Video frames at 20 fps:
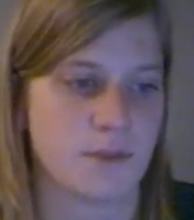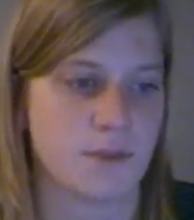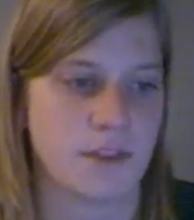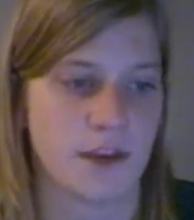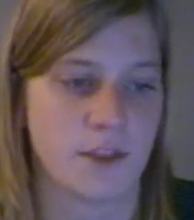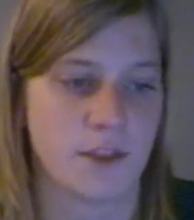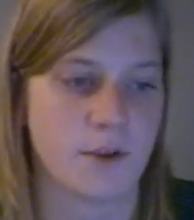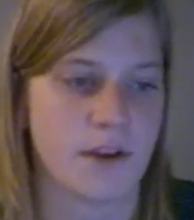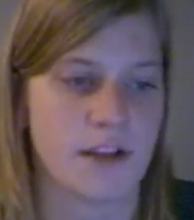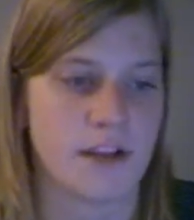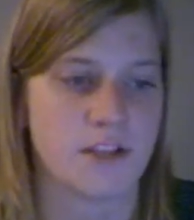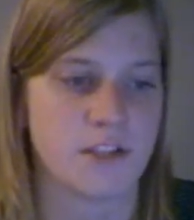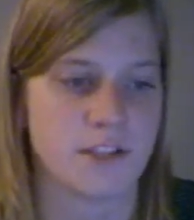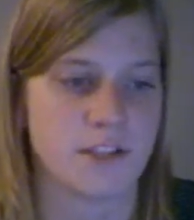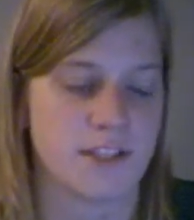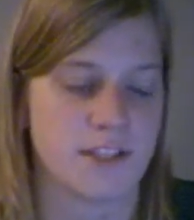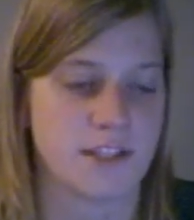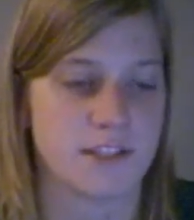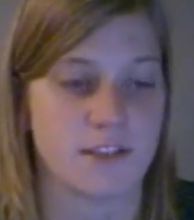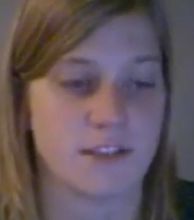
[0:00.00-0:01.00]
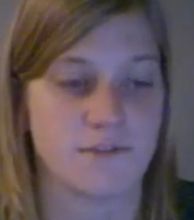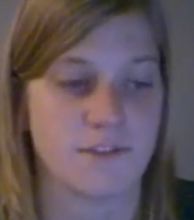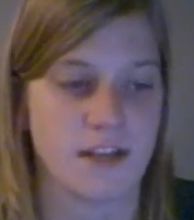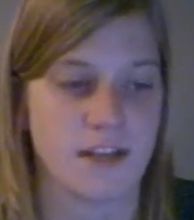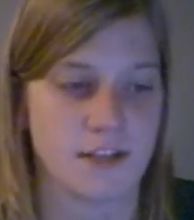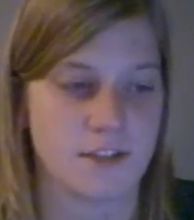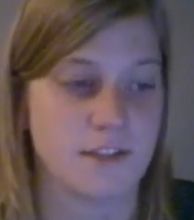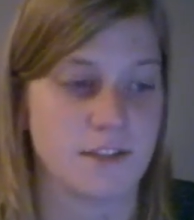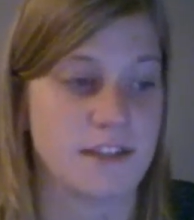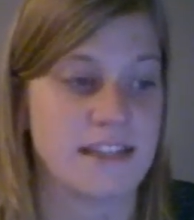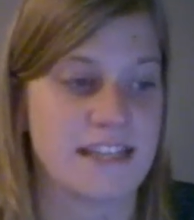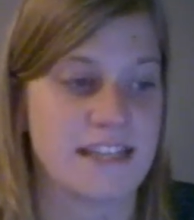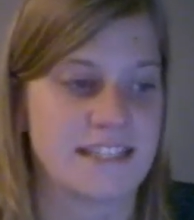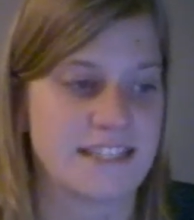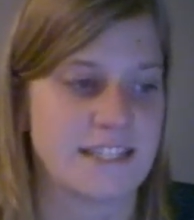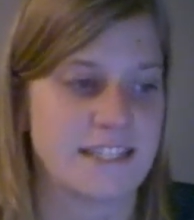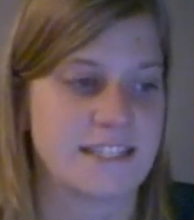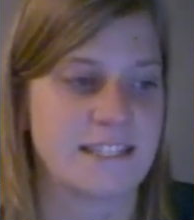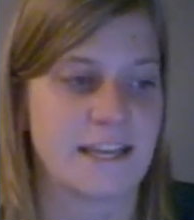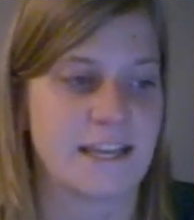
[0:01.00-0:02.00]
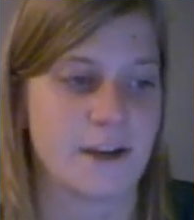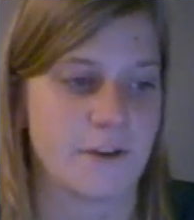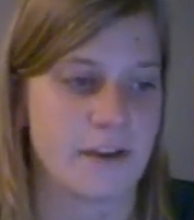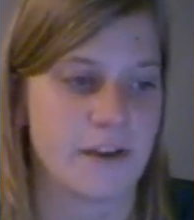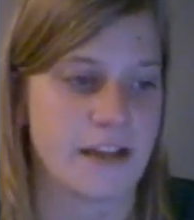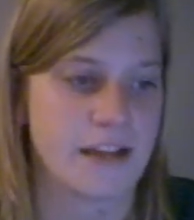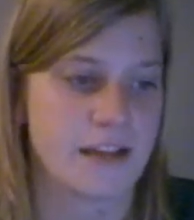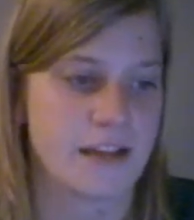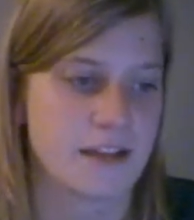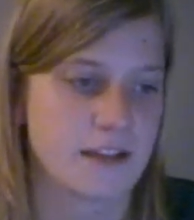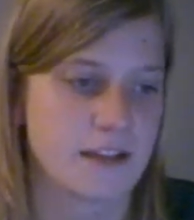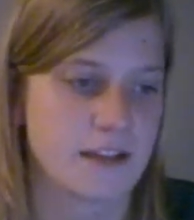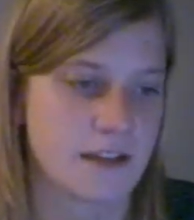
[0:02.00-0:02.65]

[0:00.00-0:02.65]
with other agencies if necessary.